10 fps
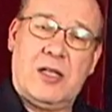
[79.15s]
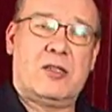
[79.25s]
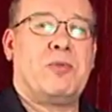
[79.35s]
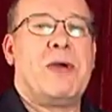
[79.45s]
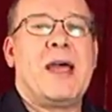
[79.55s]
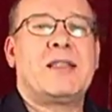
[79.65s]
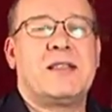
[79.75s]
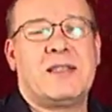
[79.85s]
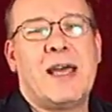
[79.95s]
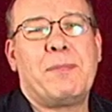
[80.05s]
to
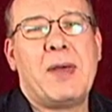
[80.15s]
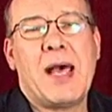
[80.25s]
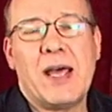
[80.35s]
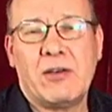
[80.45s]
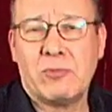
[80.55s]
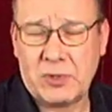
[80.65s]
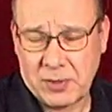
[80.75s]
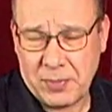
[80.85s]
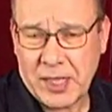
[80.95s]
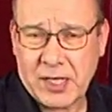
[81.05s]
practice that pattern with
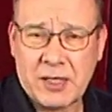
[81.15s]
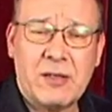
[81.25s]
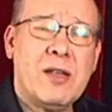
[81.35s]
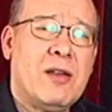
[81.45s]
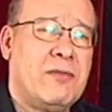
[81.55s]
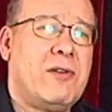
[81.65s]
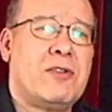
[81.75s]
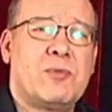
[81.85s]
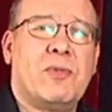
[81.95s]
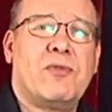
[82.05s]
the picking
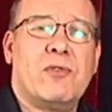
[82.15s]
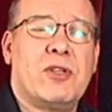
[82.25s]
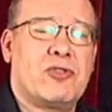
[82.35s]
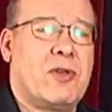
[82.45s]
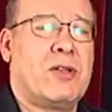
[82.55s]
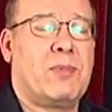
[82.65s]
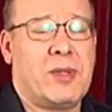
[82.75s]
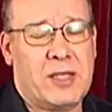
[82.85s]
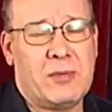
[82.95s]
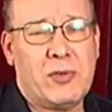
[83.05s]
first before you try to
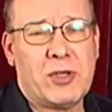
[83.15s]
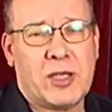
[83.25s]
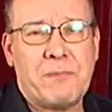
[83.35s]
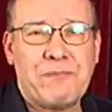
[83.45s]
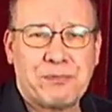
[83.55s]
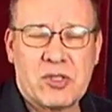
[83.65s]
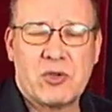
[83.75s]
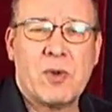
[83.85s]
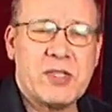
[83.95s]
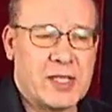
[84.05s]
play the boogie.
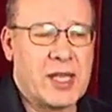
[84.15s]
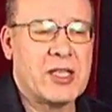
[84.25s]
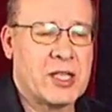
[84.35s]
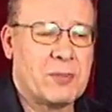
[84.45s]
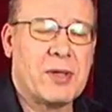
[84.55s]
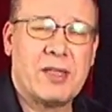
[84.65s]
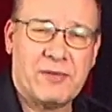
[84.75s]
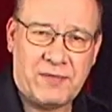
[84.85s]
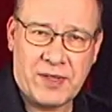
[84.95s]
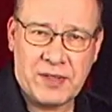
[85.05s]
So once again, you're going to play the
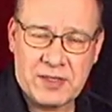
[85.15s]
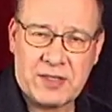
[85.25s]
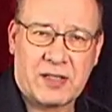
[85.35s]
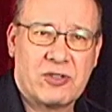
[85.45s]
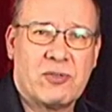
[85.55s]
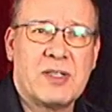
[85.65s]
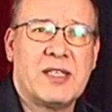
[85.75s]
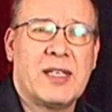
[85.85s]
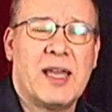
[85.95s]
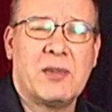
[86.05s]
5th and 6th string
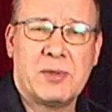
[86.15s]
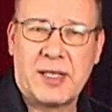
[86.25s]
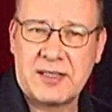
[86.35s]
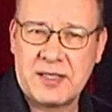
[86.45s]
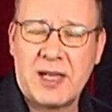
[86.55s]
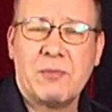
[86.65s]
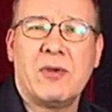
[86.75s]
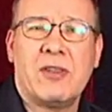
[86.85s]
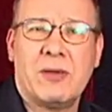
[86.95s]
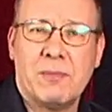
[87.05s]
together with that same
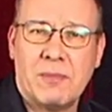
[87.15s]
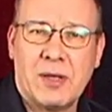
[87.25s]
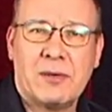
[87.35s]
rhythm.